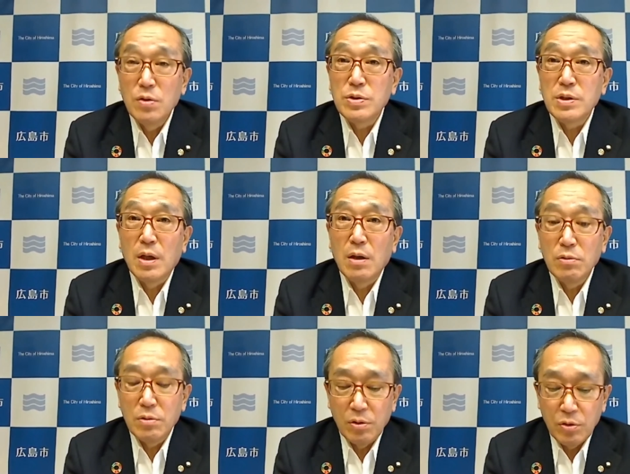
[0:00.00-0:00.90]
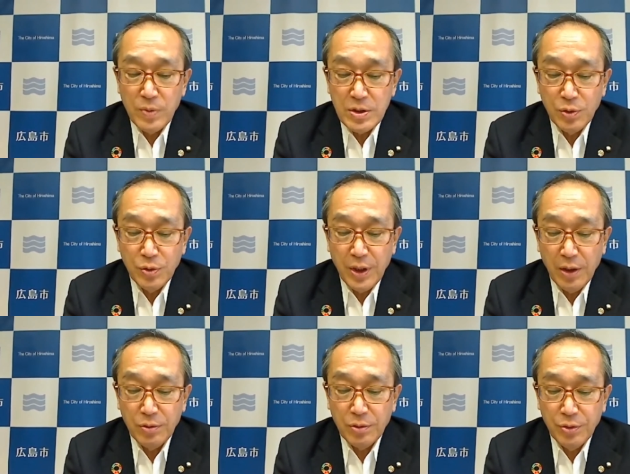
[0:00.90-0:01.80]
And this is a law
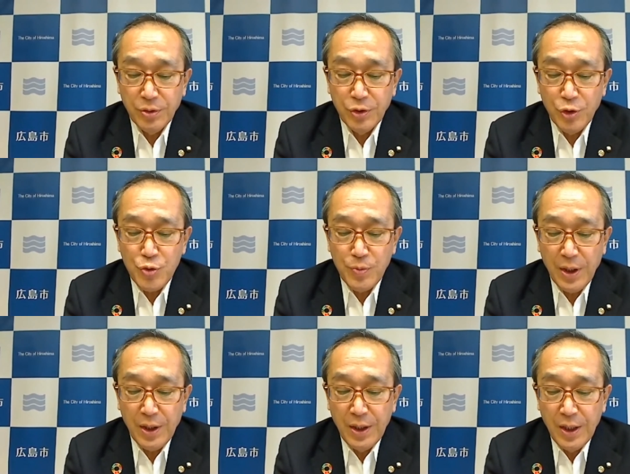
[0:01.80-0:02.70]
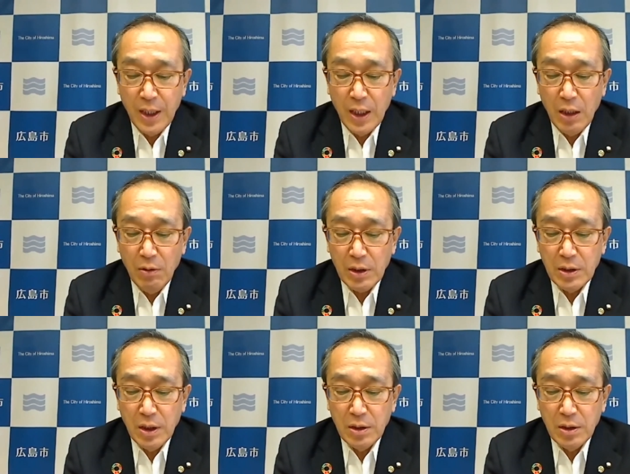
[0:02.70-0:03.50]
applicable to Hiroshima alone.